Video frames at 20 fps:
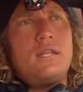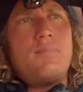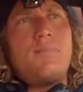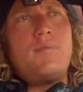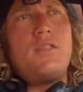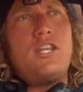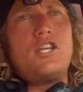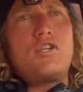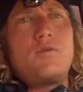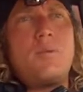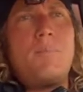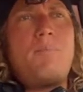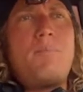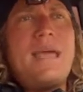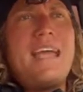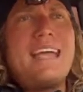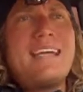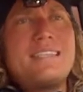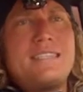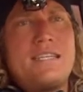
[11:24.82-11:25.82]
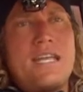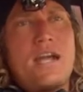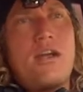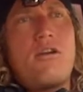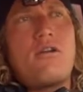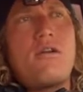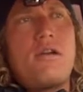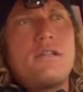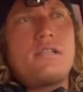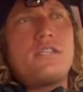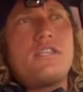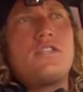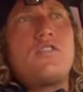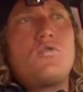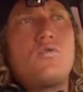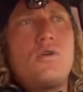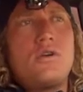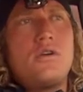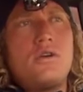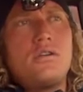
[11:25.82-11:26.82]
The biggest terrorists in the
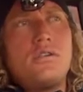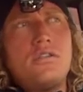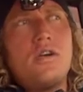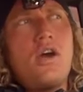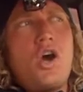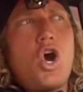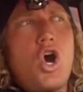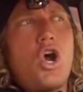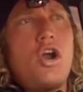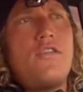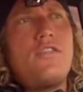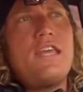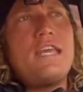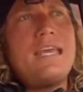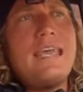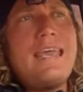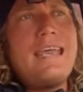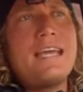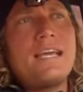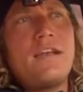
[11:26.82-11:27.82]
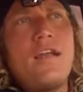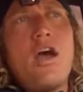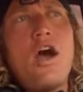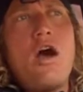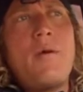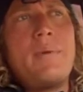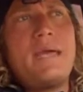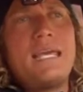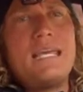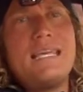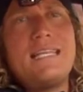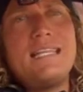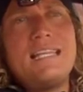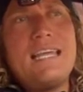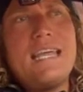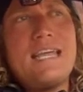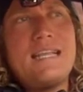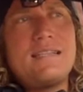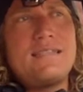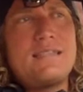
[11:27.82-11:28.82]
world are the economic
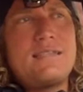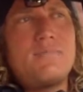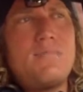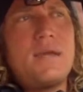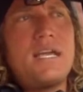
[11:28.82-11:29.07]
elites,